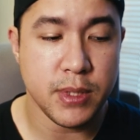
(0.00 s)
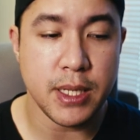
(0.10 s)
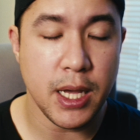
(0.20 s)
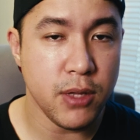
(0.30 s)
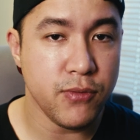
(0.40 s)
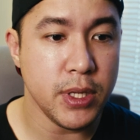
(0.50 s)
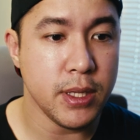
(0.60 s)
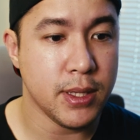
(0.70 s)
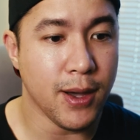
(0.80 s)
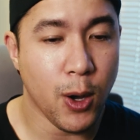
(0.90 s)
The
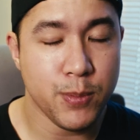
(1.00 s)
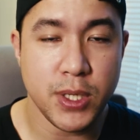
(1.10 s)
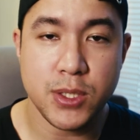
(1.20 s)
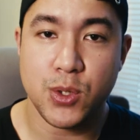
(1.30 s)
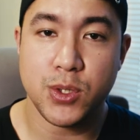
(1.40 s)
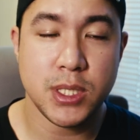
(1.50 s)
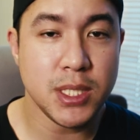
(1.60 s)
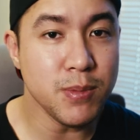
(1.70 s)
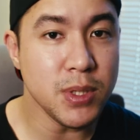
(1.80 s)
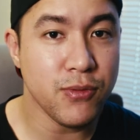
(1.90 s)
90V, the optics are
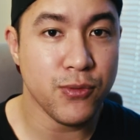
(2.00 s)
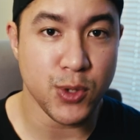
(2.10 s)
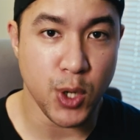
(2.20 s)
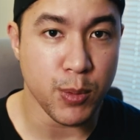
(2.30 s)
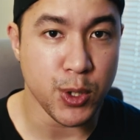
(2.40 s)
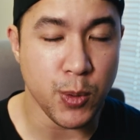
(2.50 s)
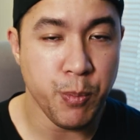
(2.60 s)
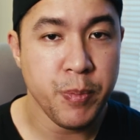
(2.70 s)
simply phenomenal.